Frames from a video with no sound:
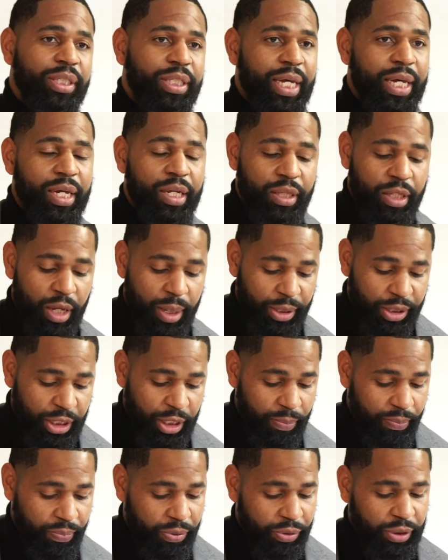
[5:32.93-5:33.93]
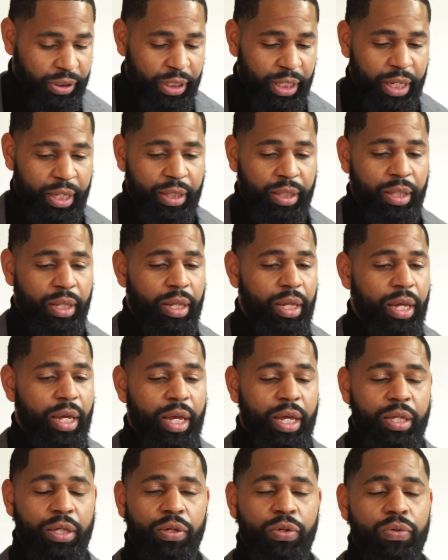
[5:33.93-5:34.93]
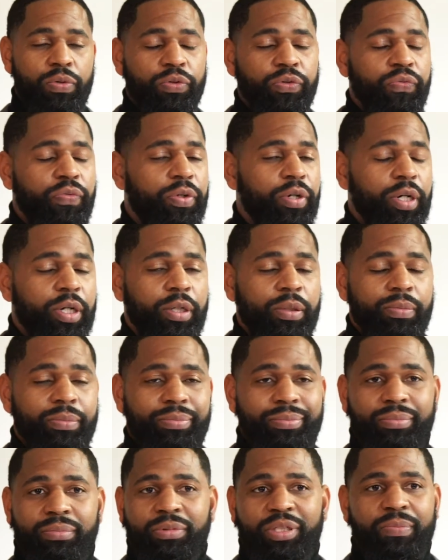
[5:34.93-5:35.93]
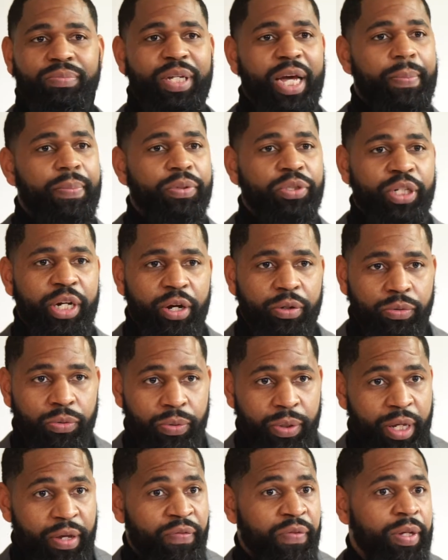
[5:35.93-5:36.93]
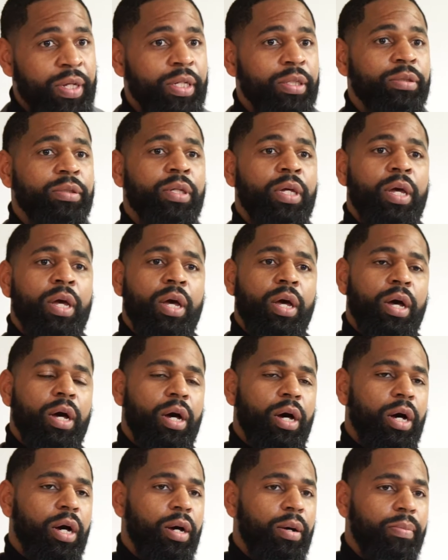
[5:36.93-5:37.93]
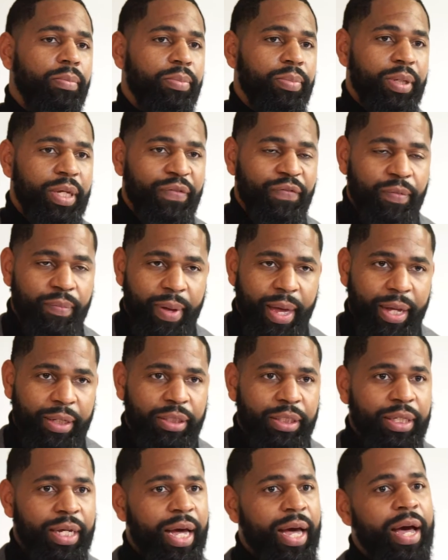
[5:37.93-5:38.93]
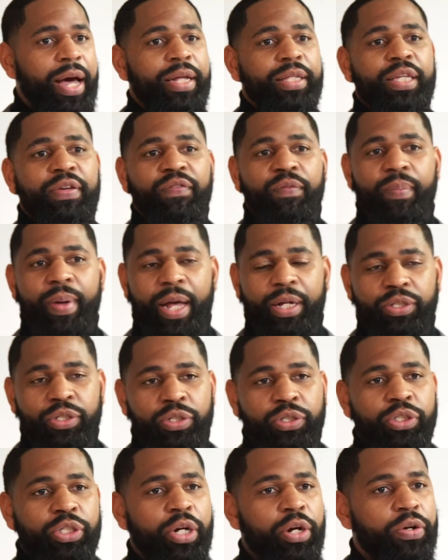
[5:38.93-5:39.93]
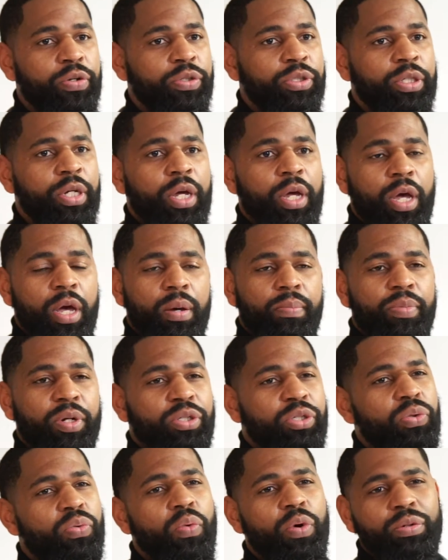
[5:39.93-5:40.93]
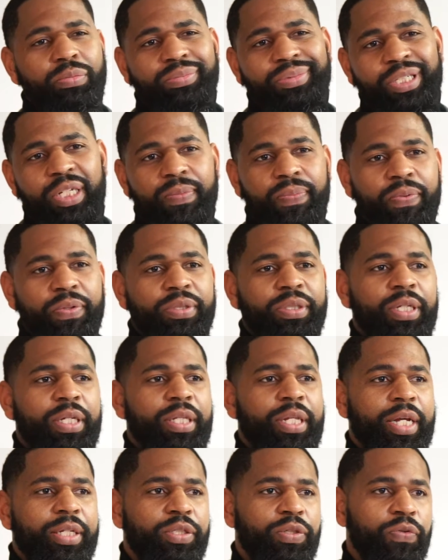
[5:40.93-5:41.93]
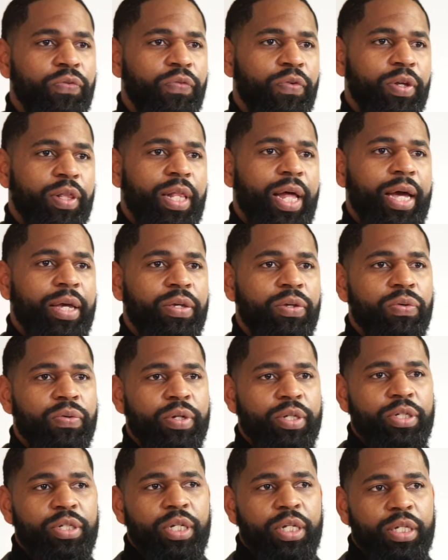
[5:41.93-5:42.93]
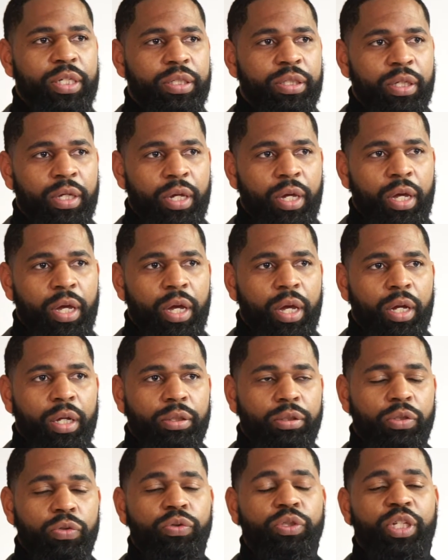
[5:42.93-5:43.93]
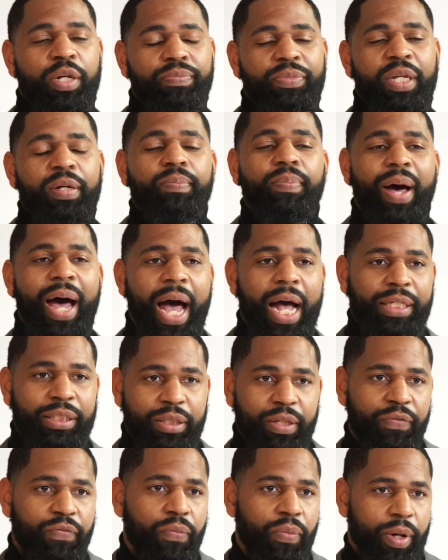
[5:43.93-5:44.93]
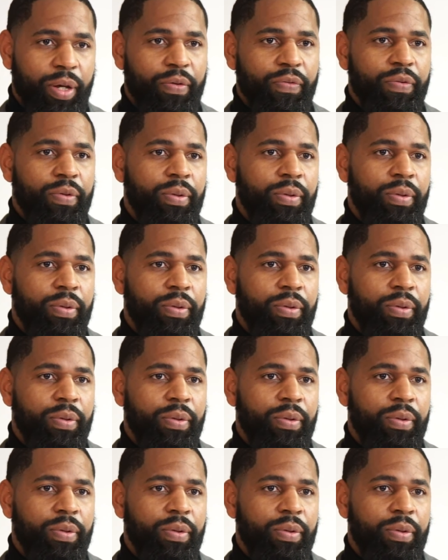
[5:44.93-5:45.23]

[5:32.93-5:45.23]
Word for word: to take another 10% and use for some type of charitable giving, um, giving back to God, giving back to your church. But you want 10% that you feel like you can just do something positive with.